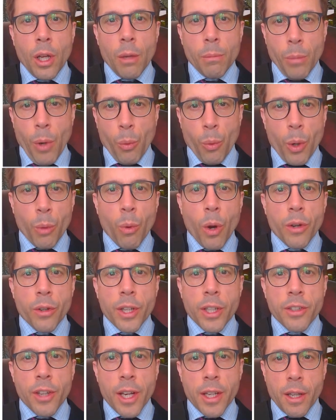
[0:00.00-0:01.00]
but we won't
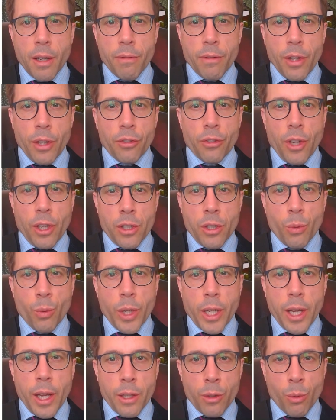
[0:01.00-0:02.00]
need any of this until we
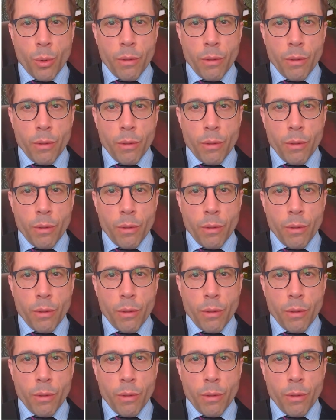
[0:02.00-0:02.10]
get to